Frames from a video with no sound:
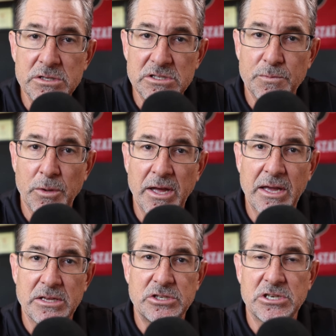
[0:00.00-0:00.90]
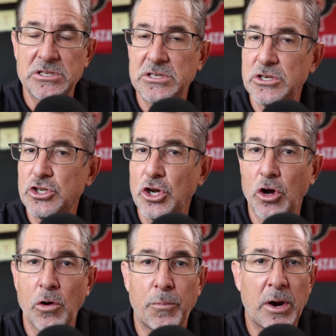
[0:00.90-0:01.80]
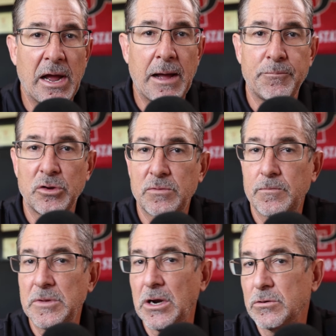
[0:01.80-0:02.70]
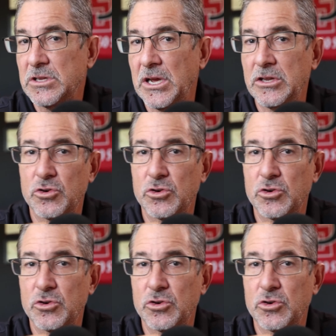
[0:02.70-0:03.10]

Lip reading: display, just to show perhaps, 10,